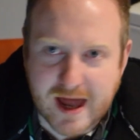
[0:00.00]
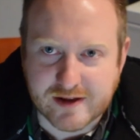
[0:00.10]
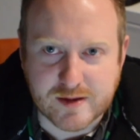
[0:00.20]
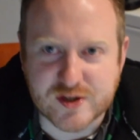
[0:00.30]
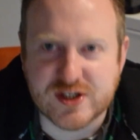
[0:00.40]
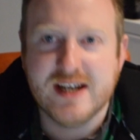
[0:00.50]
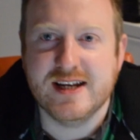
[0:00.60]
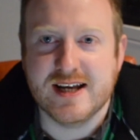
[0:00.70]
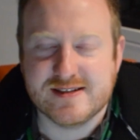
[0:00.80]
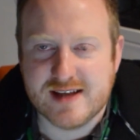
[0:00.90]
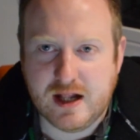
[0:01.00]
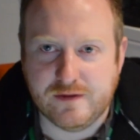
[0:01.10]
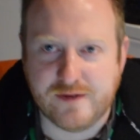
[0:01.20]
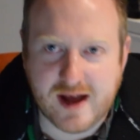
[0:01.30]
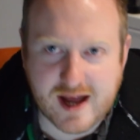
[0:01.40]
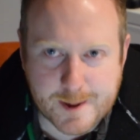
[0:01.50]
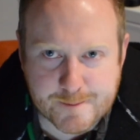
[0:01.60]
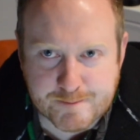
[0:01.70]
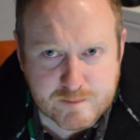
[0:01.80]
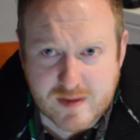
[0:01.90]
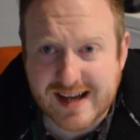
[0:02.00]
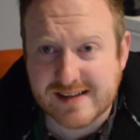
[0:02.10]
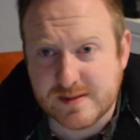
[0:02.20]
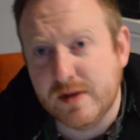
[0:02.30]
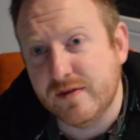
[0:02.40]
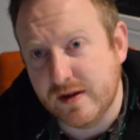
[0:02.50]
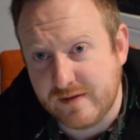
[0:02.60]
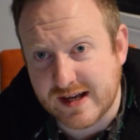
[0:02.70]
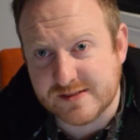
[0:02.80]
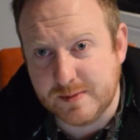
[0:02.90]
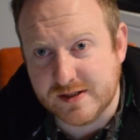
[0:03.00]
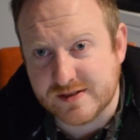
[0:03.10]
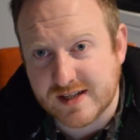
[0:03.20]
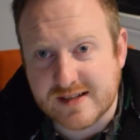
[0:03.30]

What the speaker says: The machine itself, yeah, it's a bit of an investment.